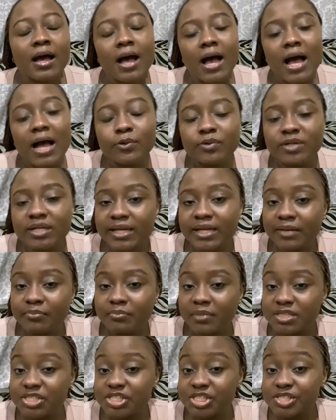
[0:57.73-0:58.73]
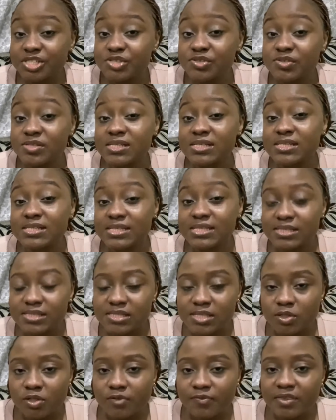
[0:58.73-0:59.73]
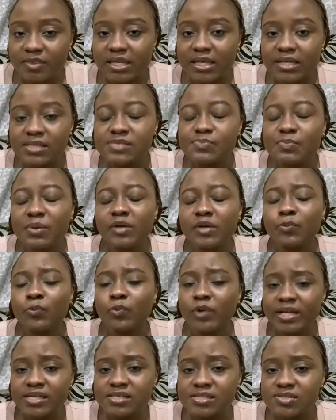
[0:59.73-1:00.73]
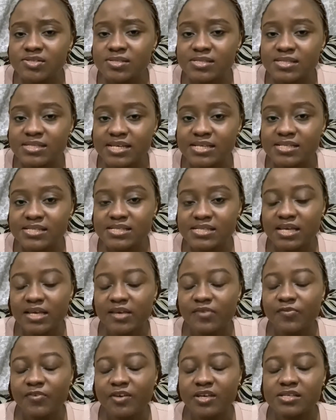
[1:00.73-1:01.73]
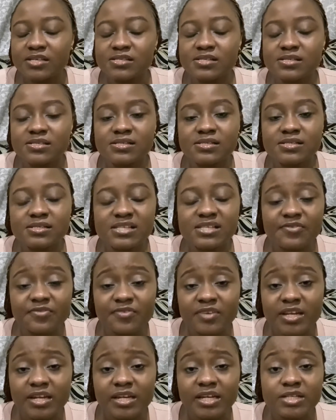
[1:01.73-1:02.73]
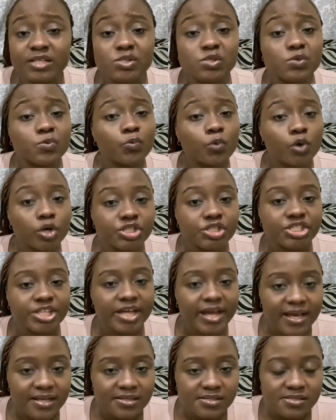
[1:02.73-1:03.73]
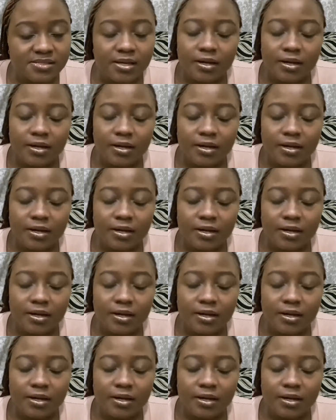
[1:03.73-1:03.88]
I wouldn't get much into the detail of things, but ways to stay safe is definitely to wash hands